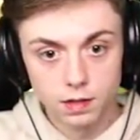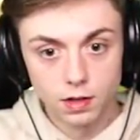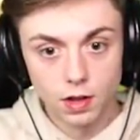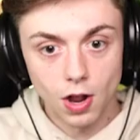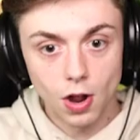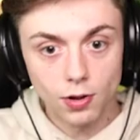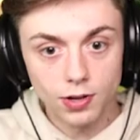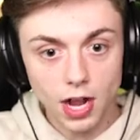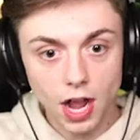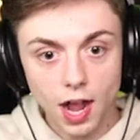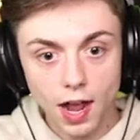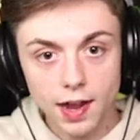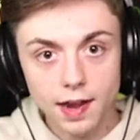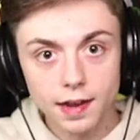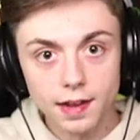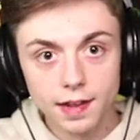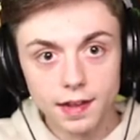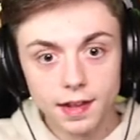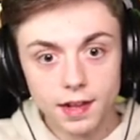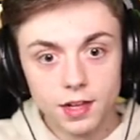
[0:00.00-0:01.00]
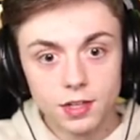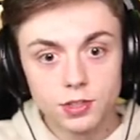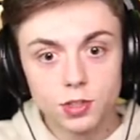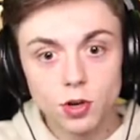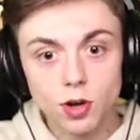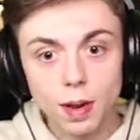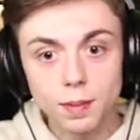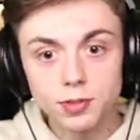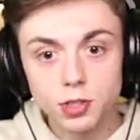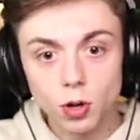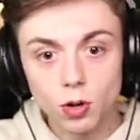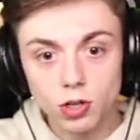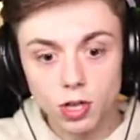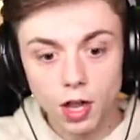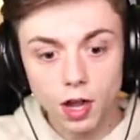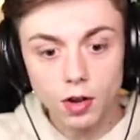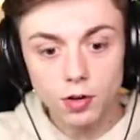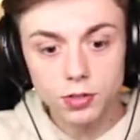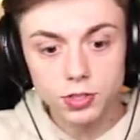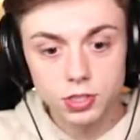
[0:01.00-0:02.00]
Oh, God. Dude, I'm so
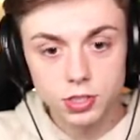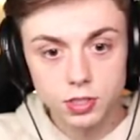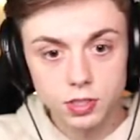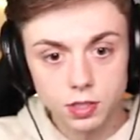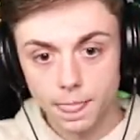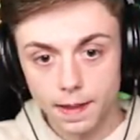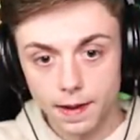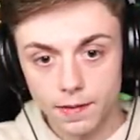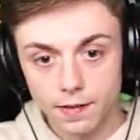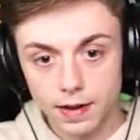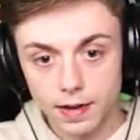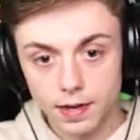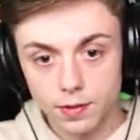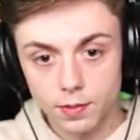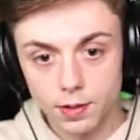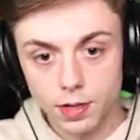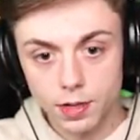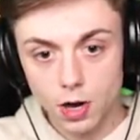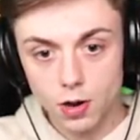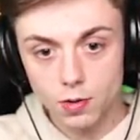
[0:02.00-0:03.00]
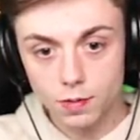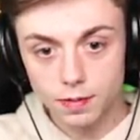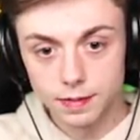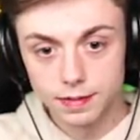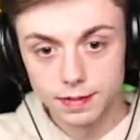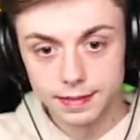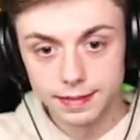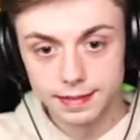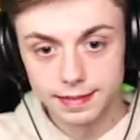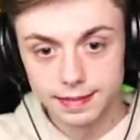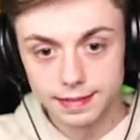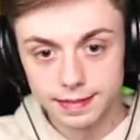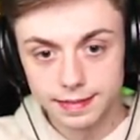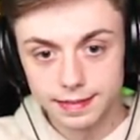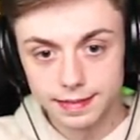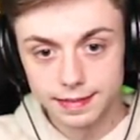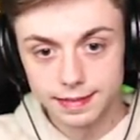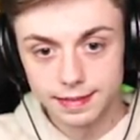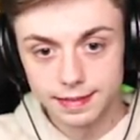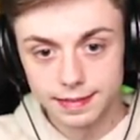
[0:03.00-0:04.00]
close. All right, here we go.
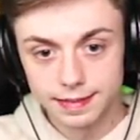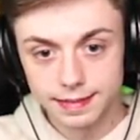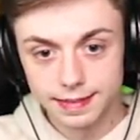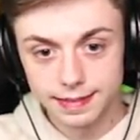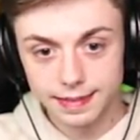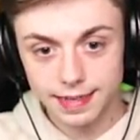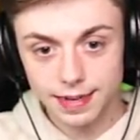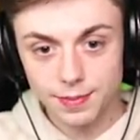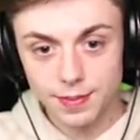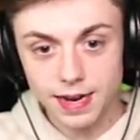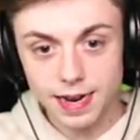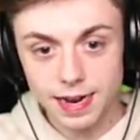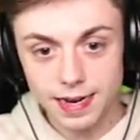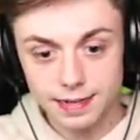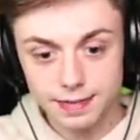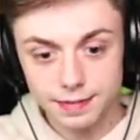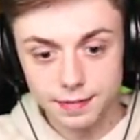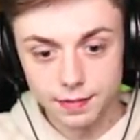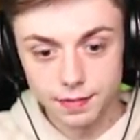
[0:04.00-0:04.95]
Come on.